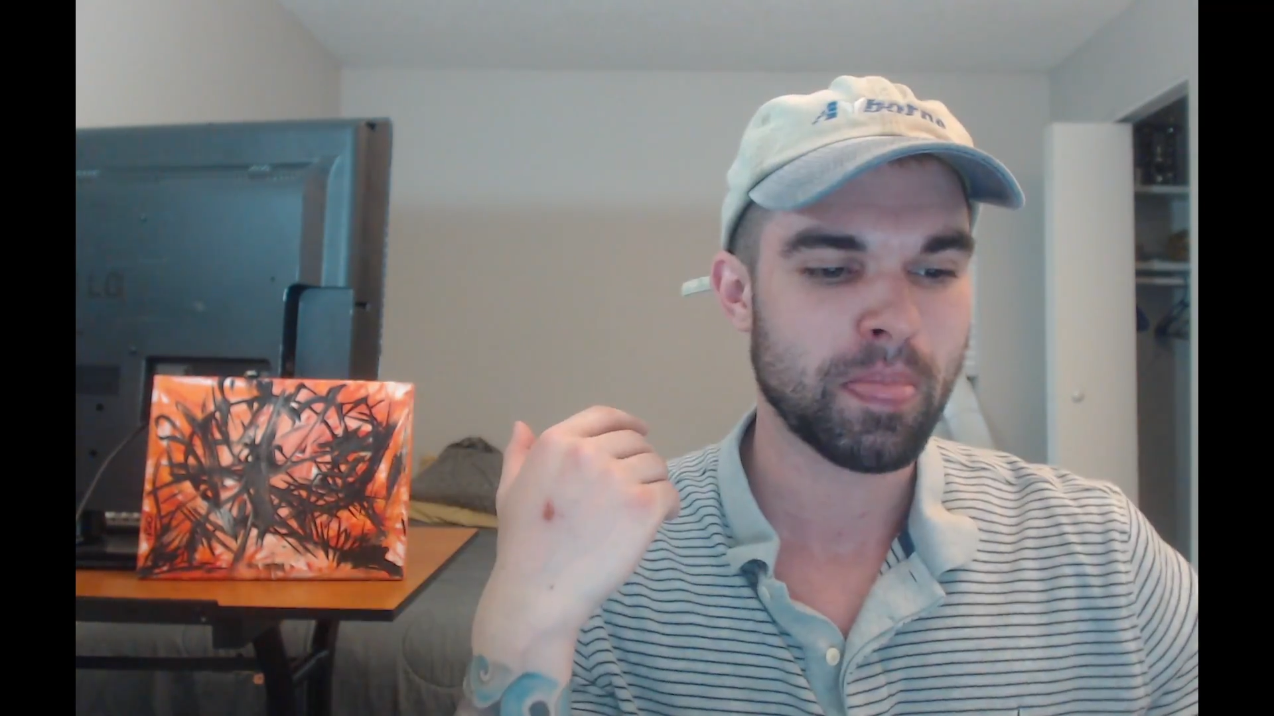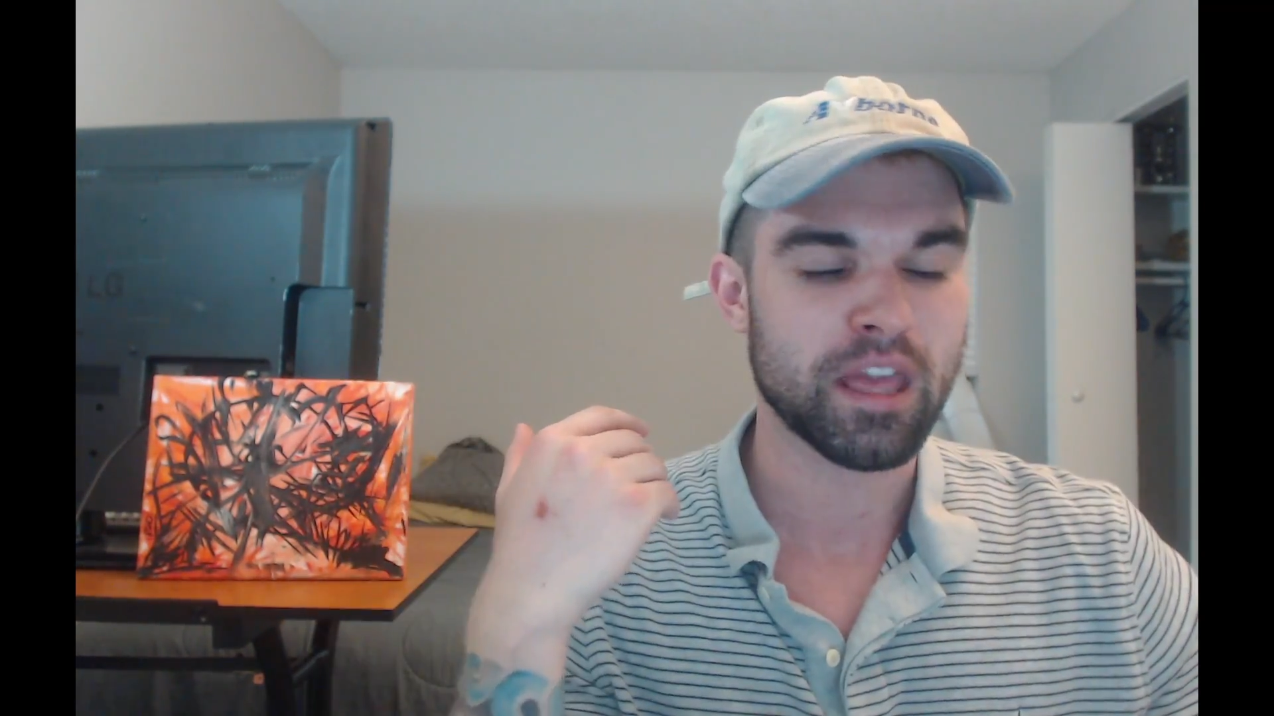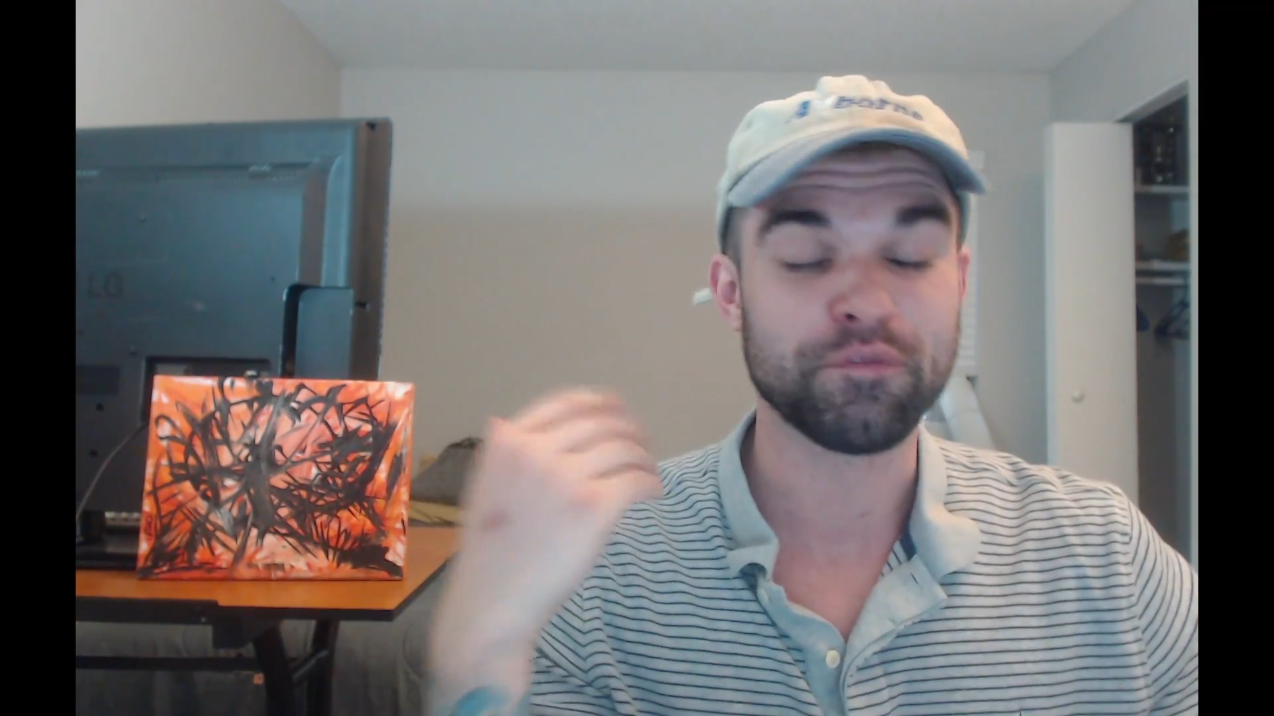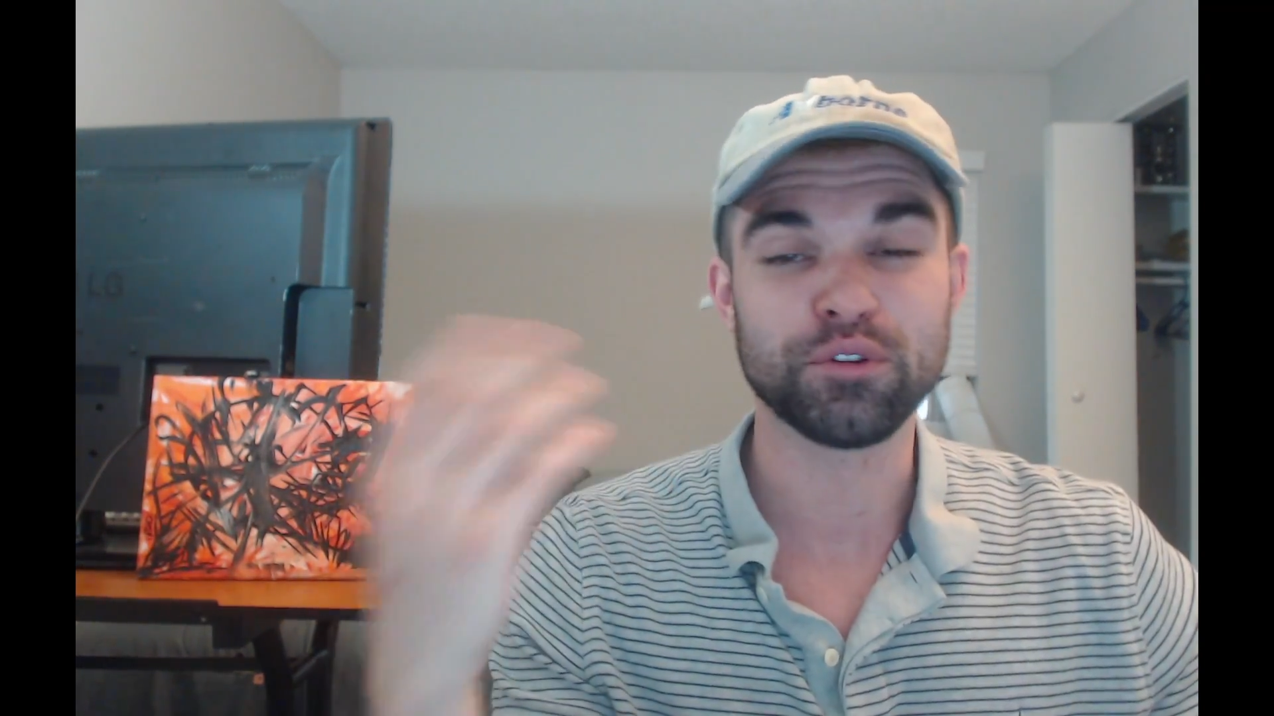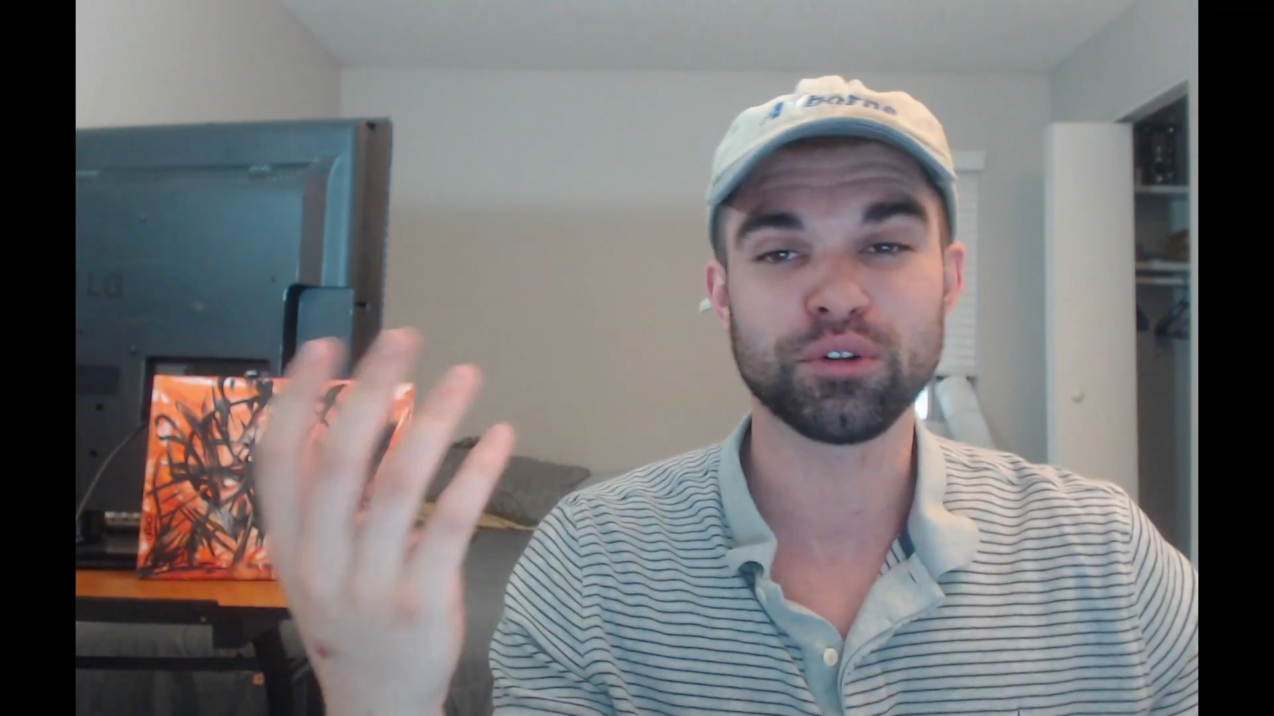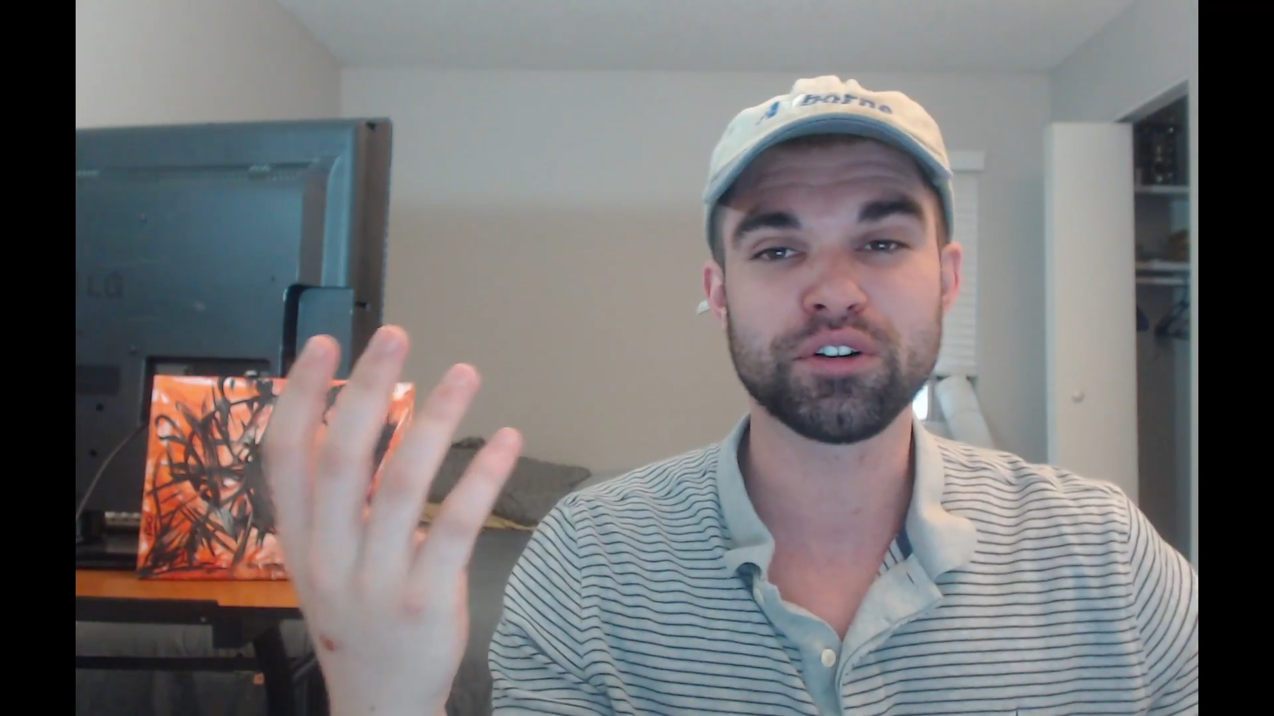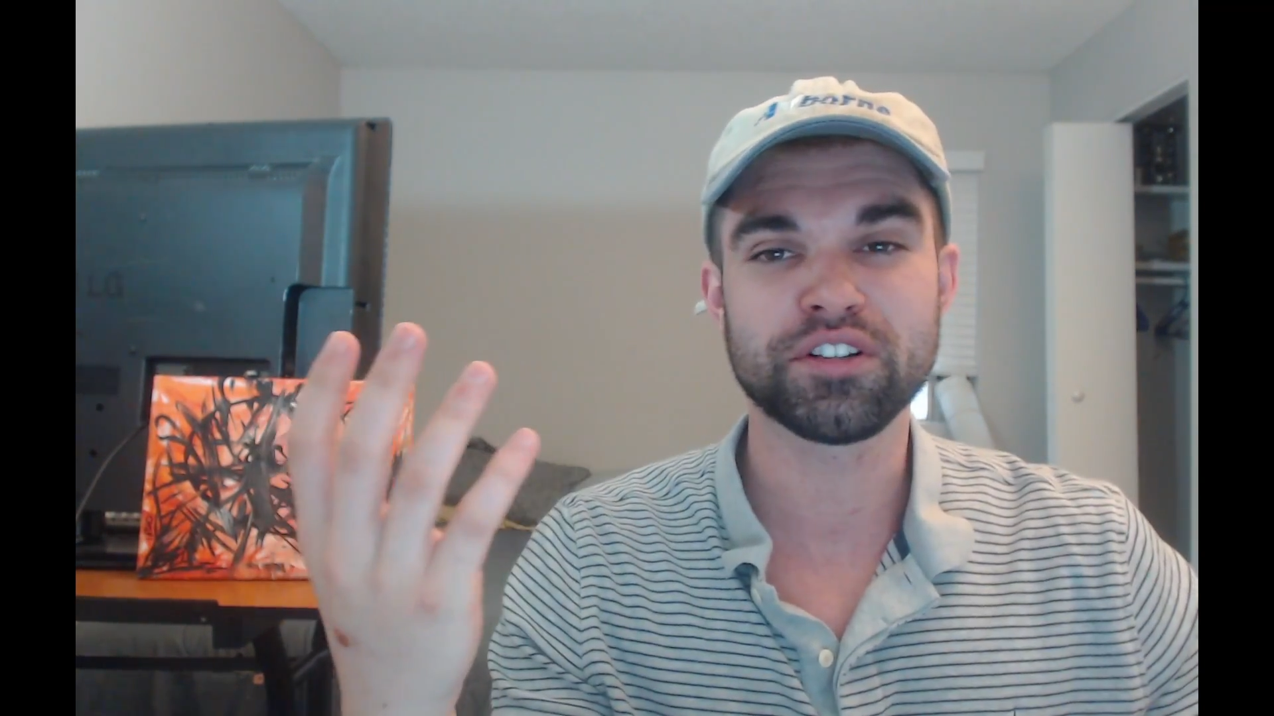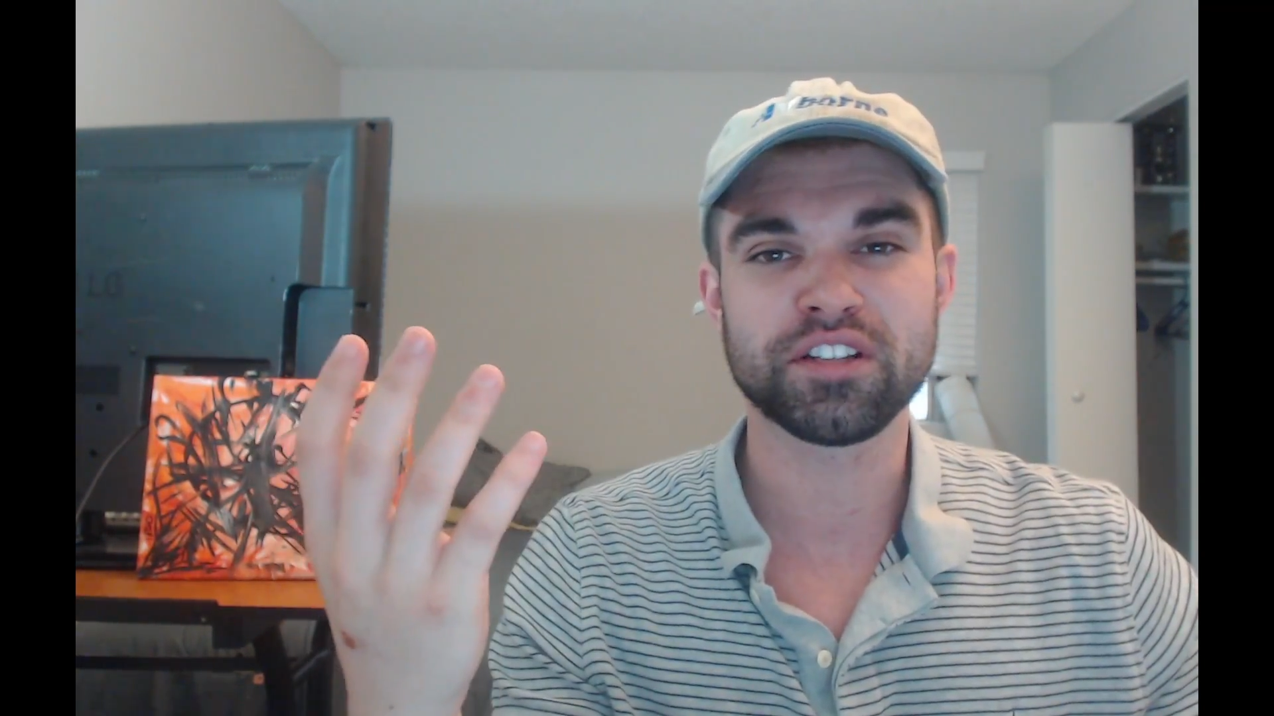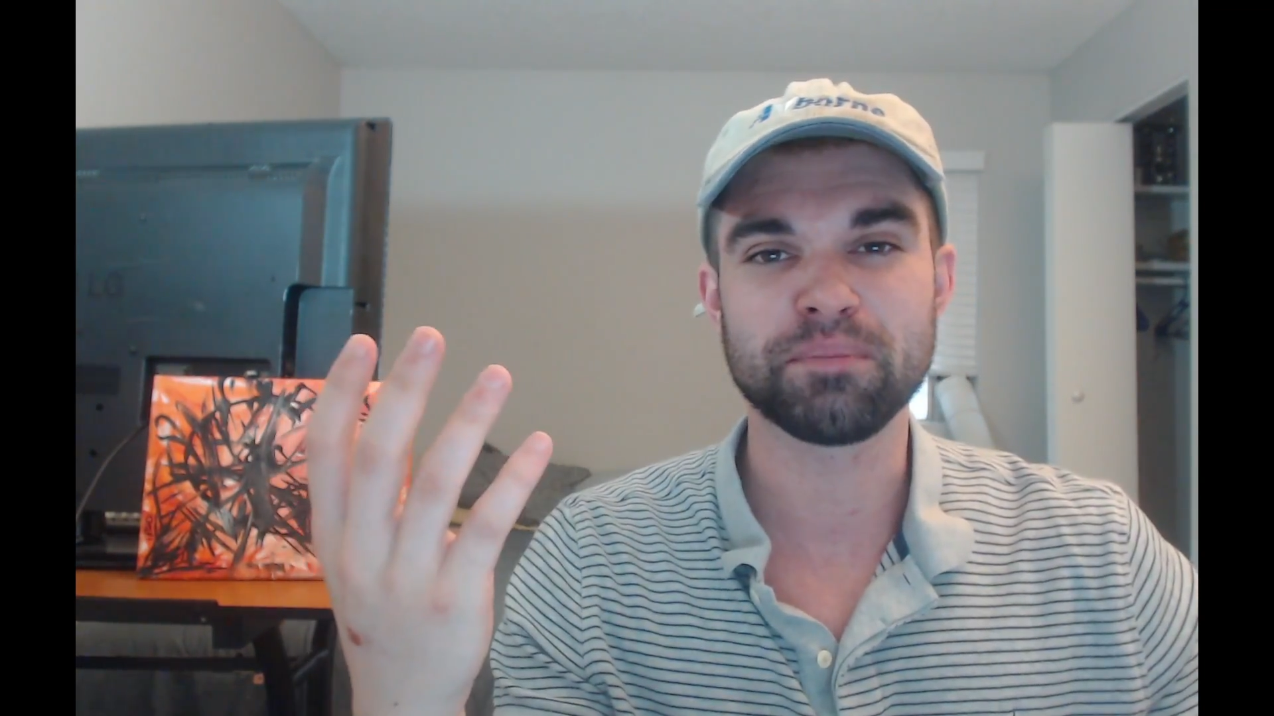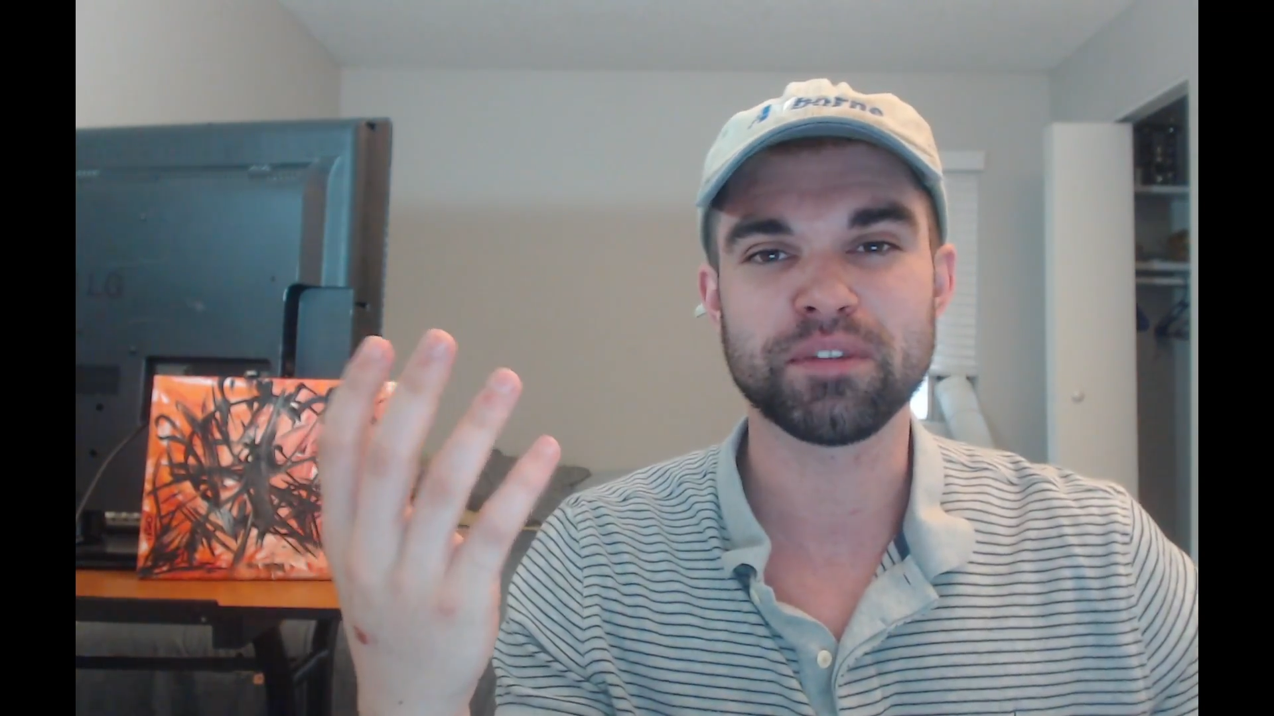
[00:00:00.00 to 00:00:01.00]
If you learned
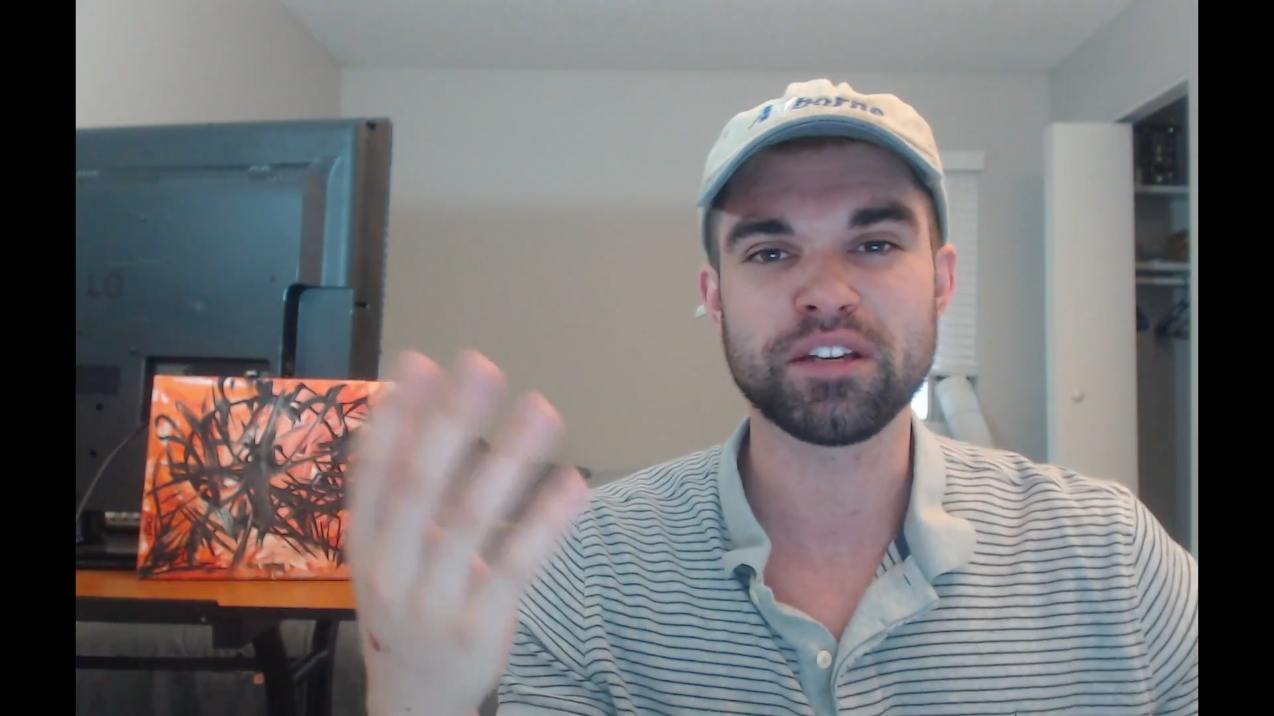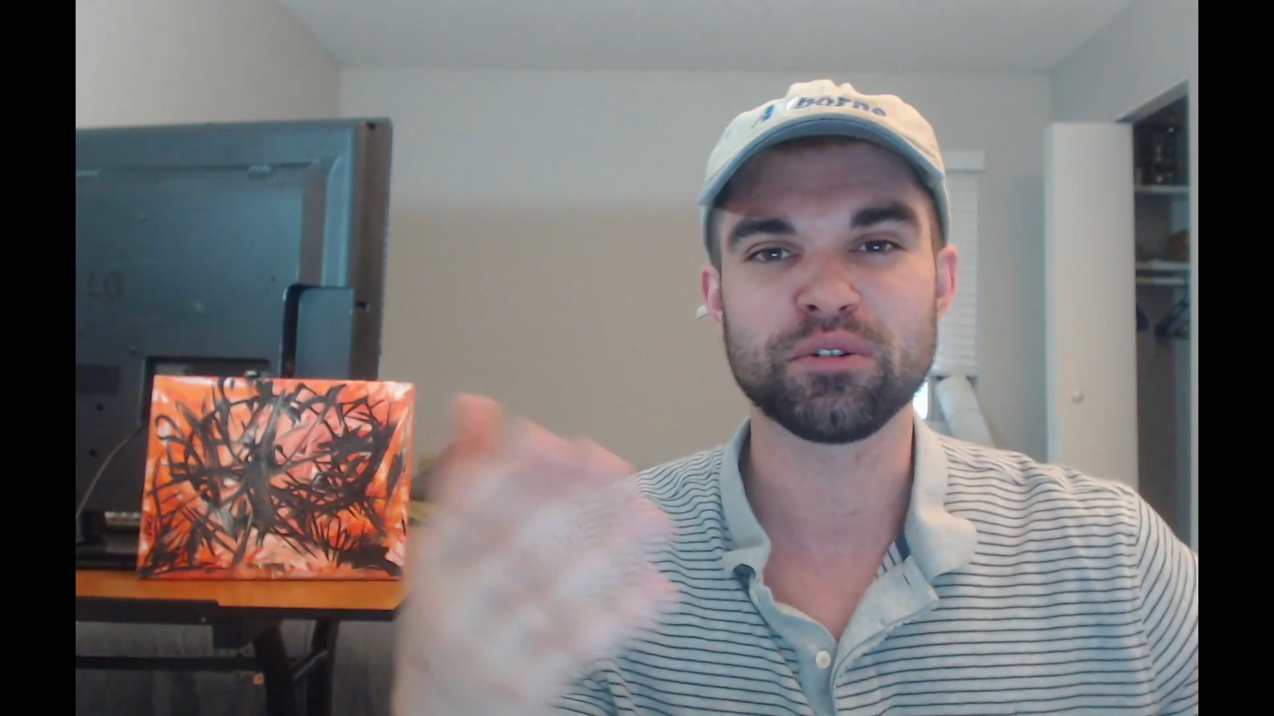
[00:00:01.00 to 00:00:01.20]
something